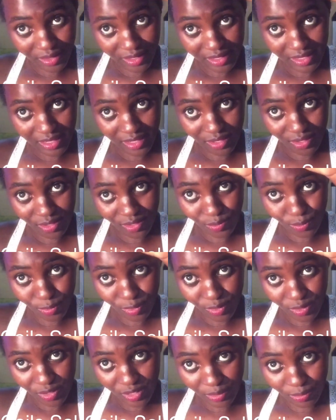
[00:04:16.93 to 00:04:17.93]
this is so
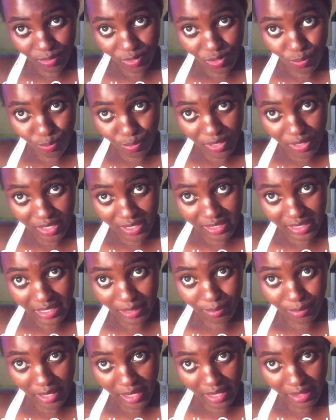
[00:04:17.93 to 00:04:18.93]
small, so I'm going to pick
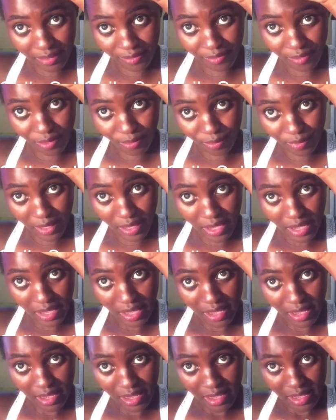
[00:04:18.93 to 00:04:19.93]
some hair from here,
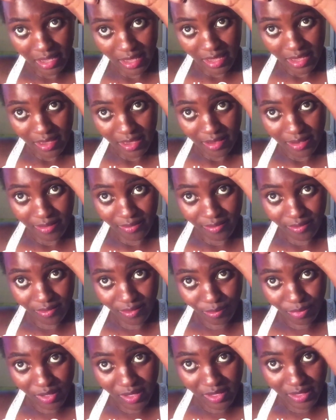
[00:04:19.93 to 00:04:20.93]

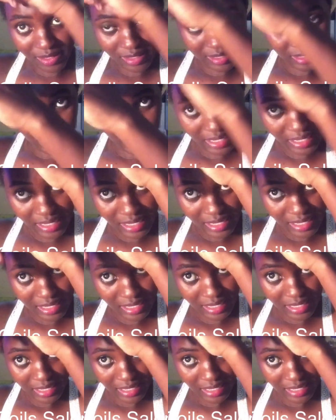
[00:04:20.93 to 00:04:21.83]
from this side.